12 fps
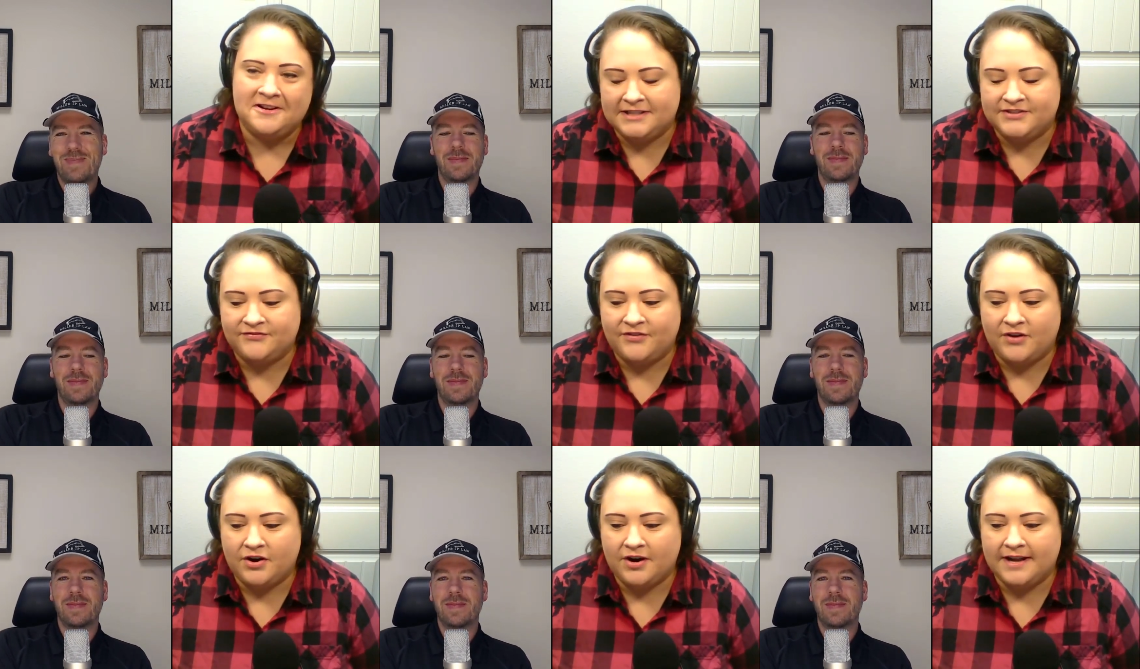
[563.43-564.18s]
Speaker 1: As
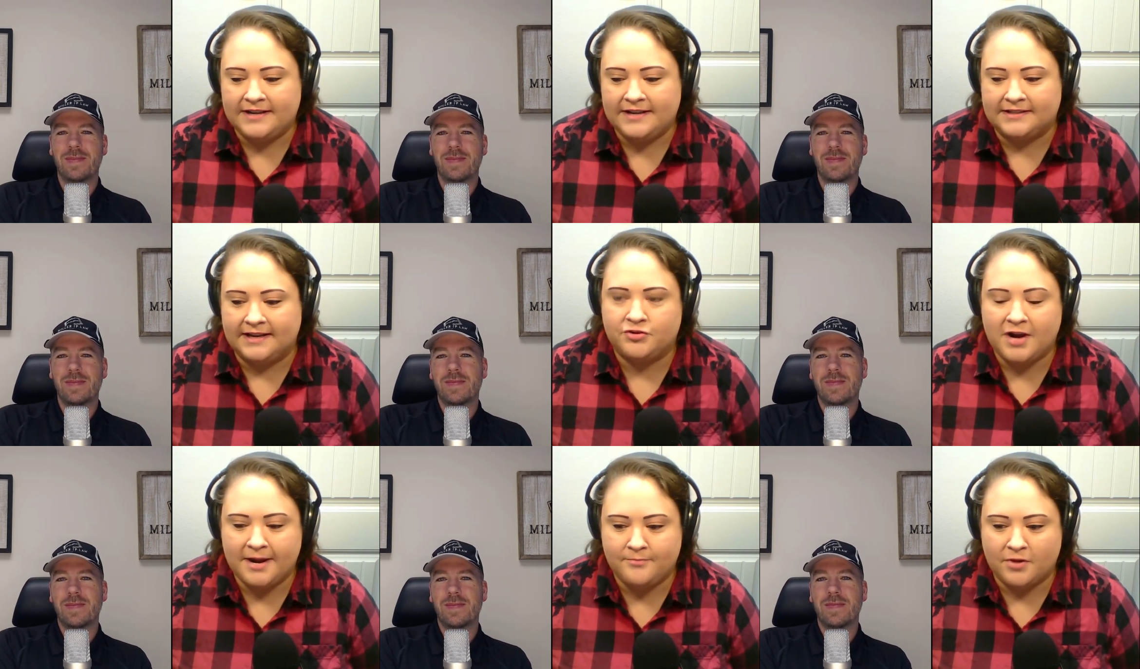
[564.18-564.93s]
far as
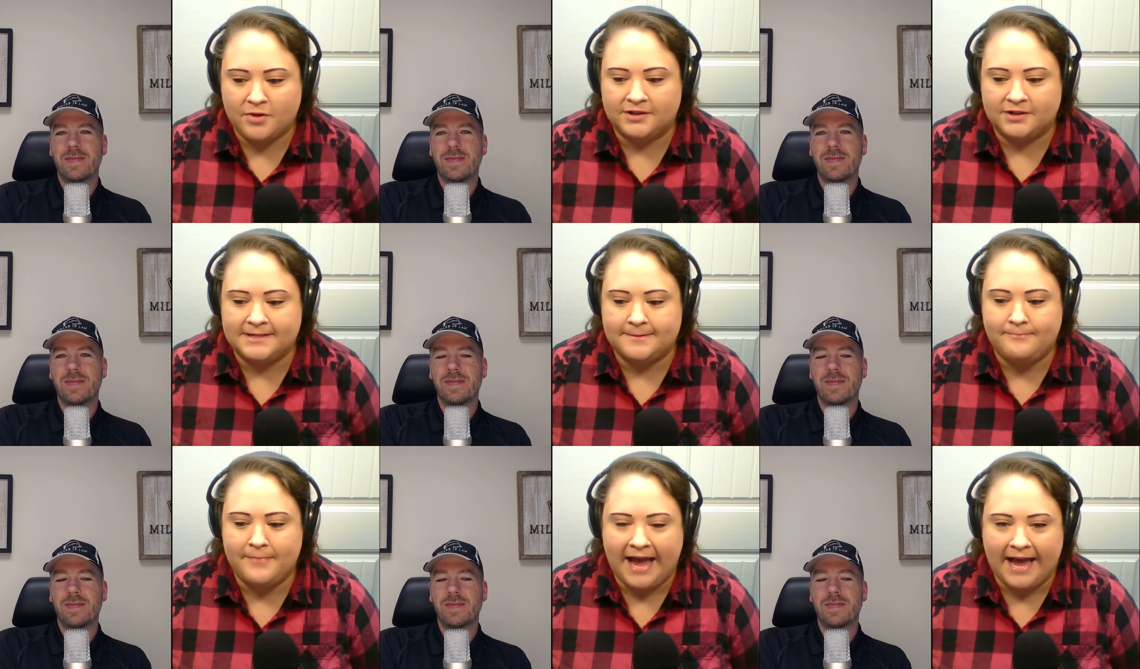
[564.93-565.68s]
trademarks and
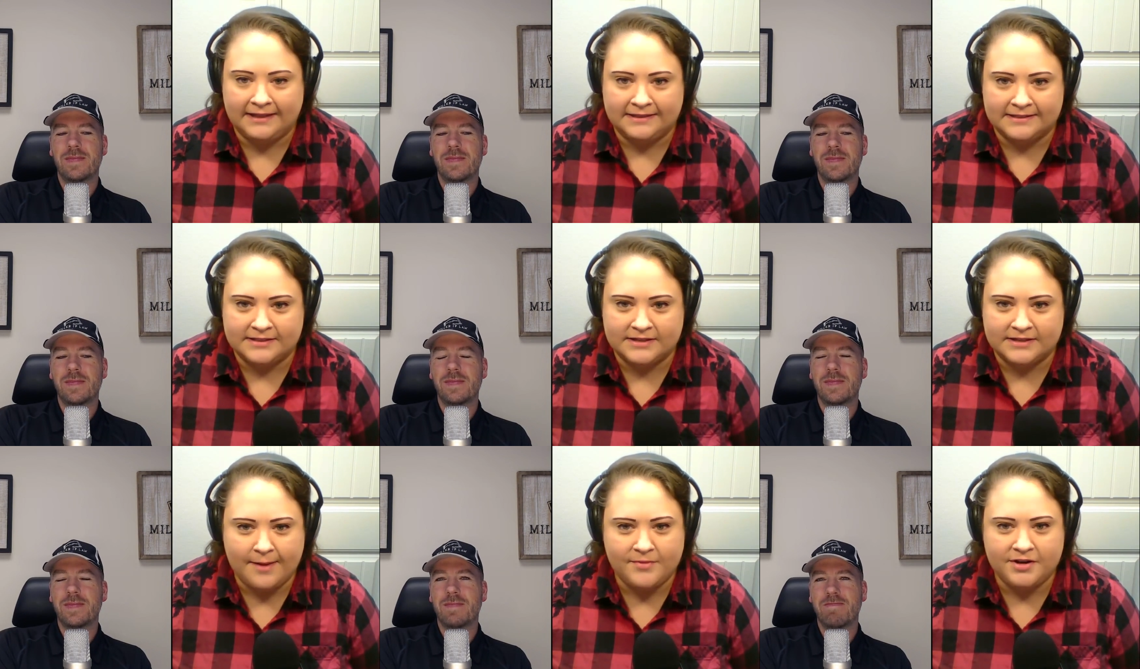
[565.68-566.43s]
patents,
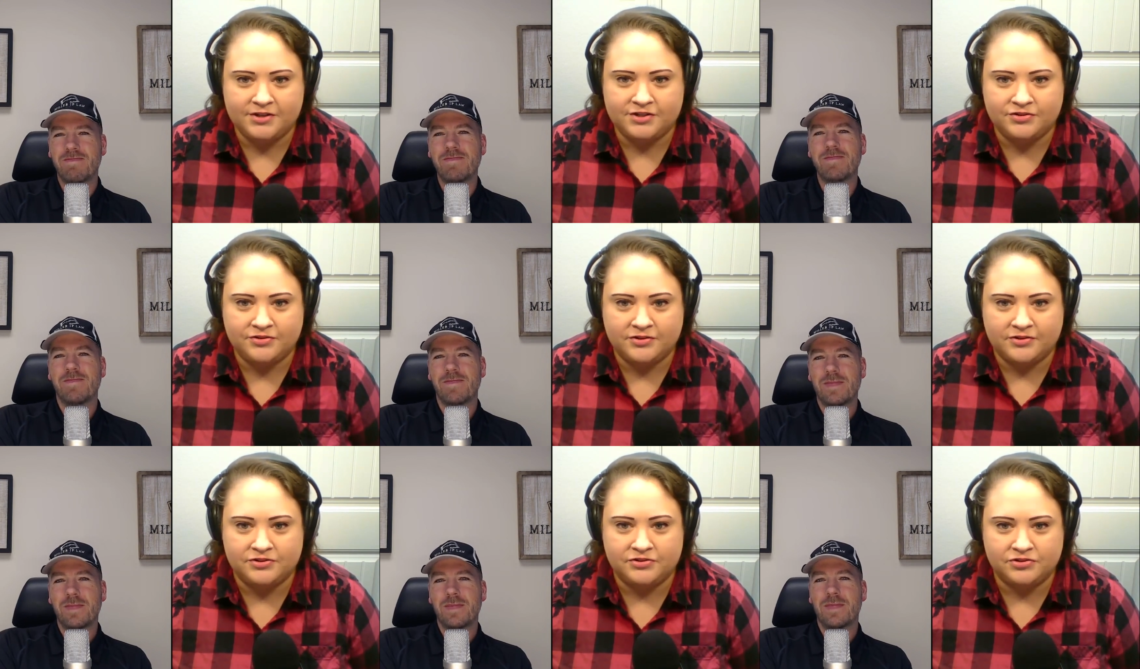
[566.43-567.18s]
how much do
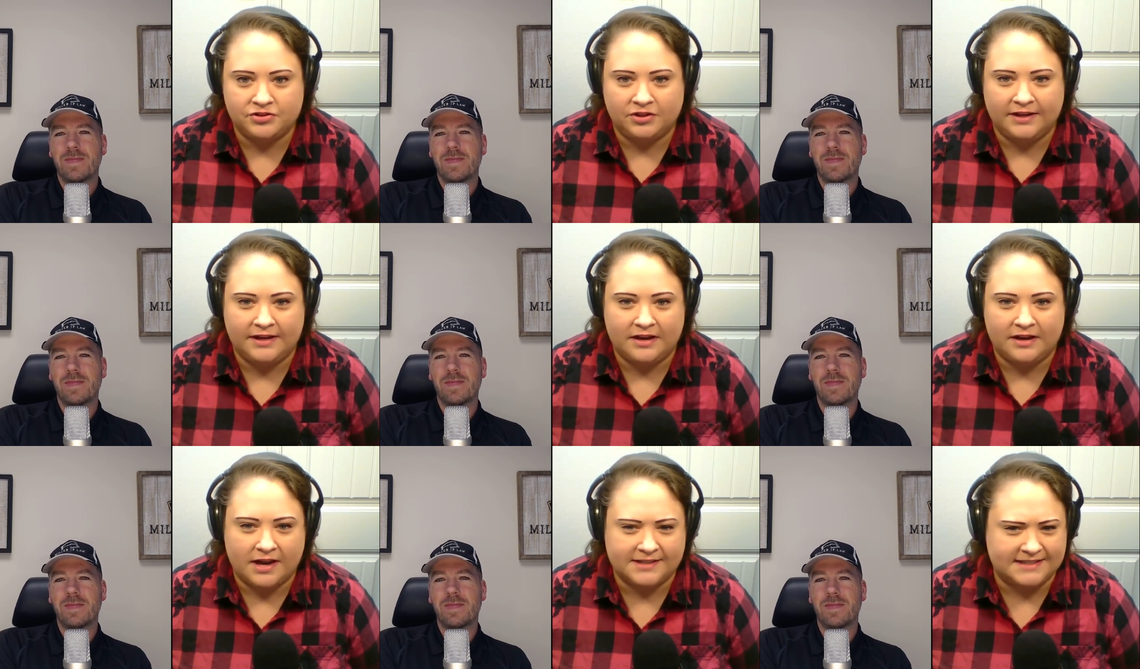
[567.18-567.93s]
those usually
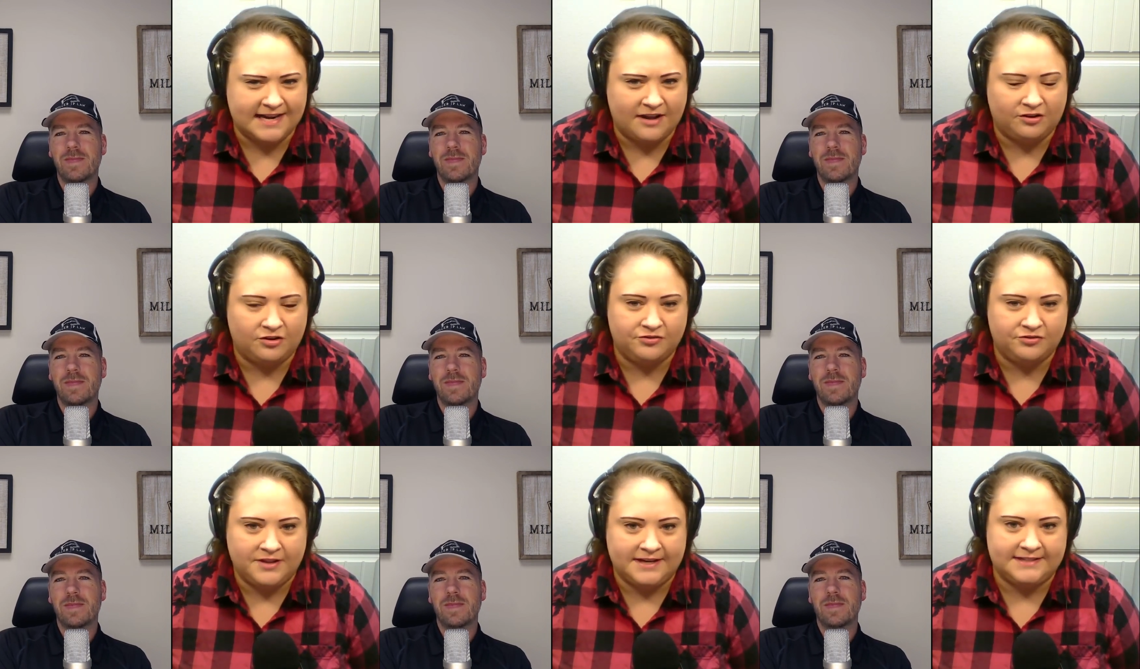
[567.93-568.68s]
cost and how long
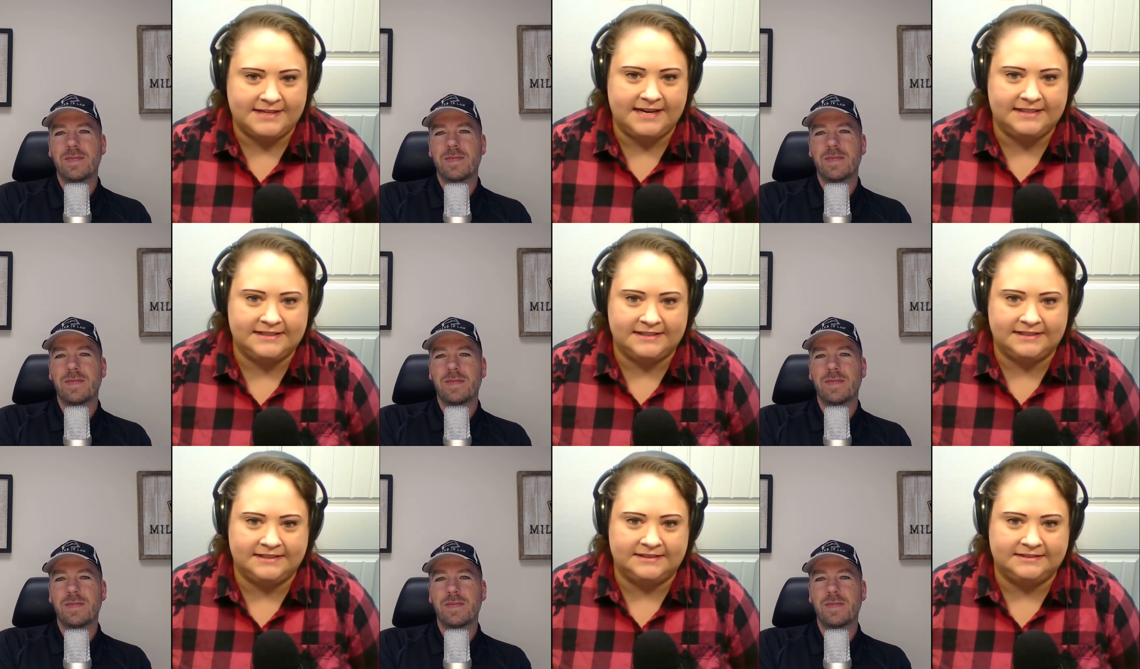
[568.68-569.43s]
do they take
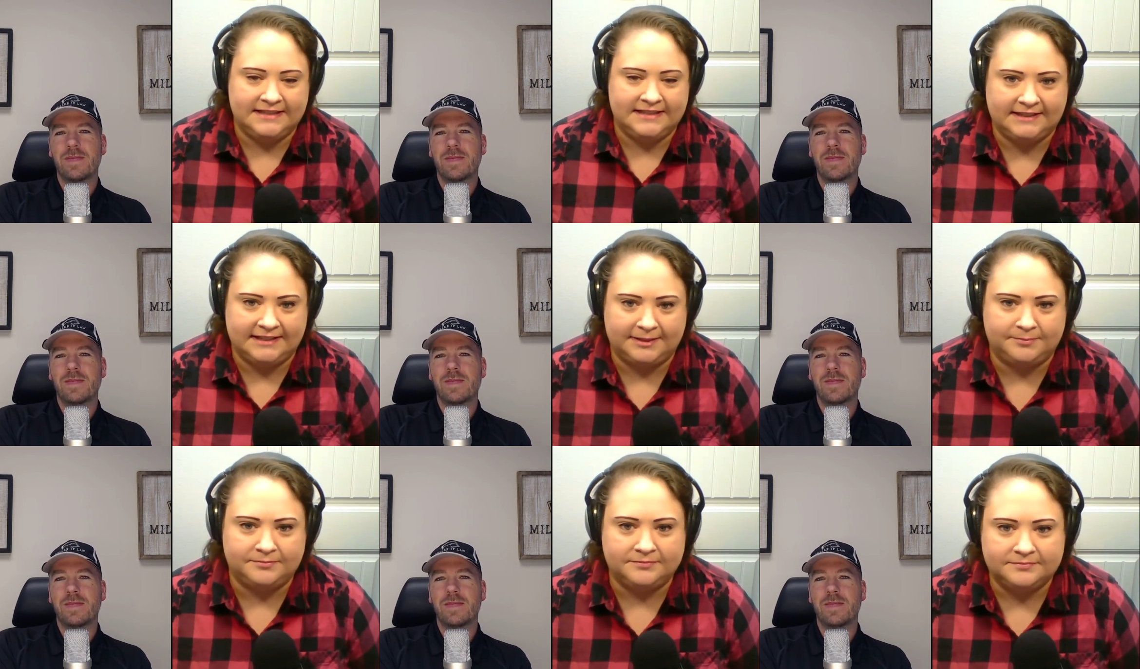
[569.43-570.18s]
to get
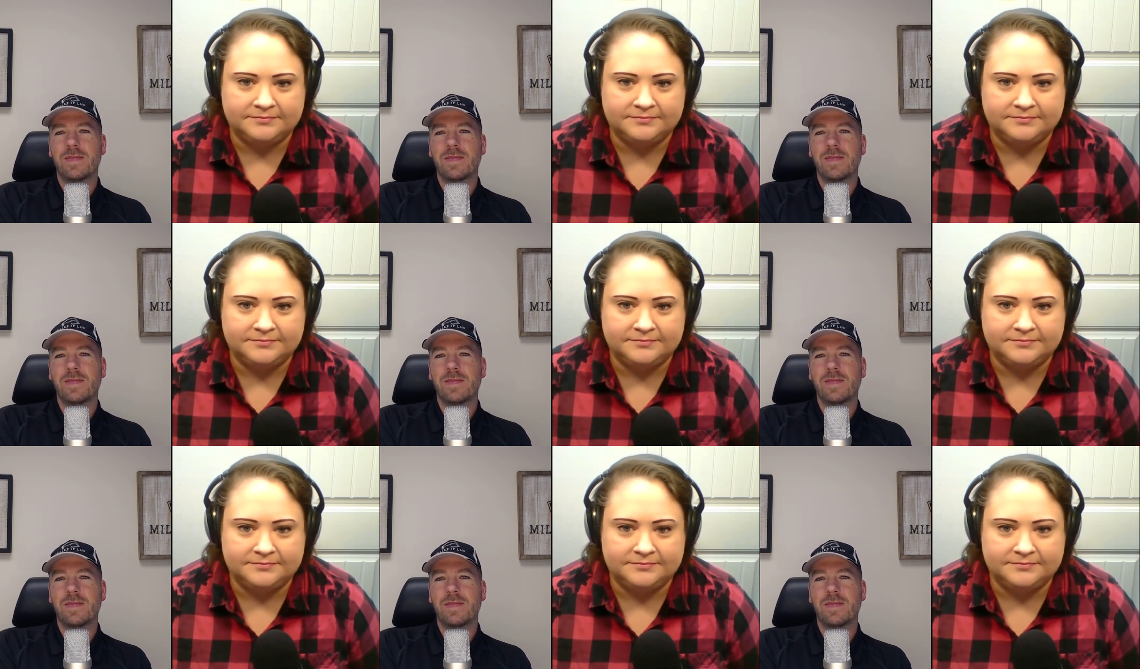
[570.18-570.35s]
them?